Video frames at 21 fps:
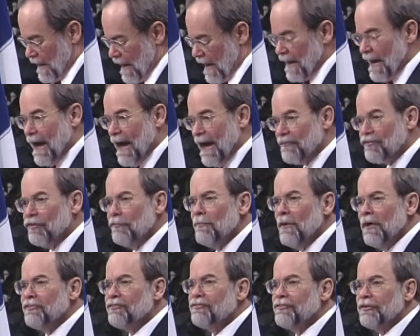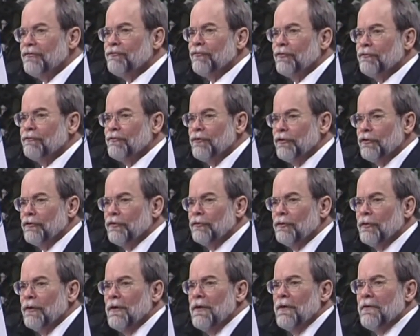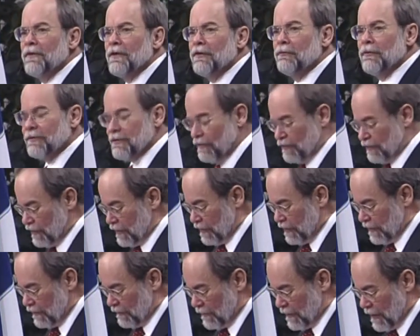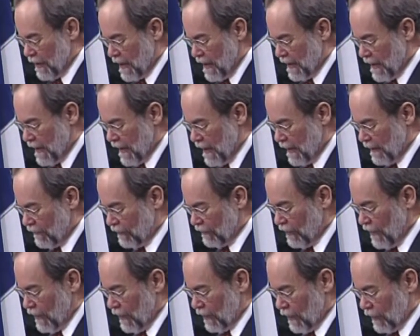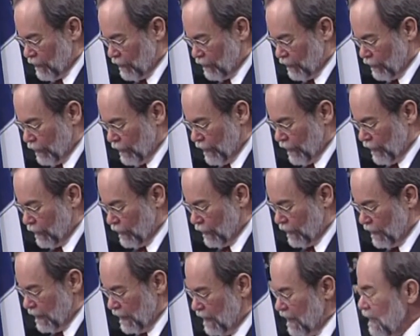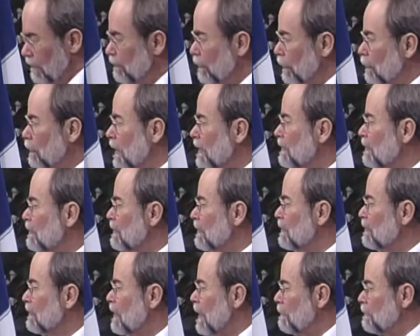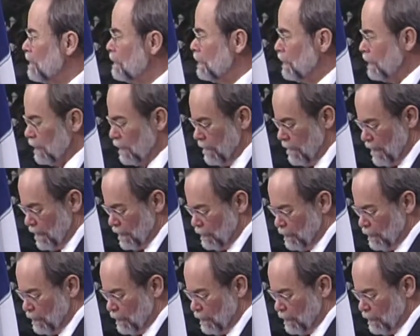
and has a much different view than what the city of God has concerning good and evil, what is acceptable,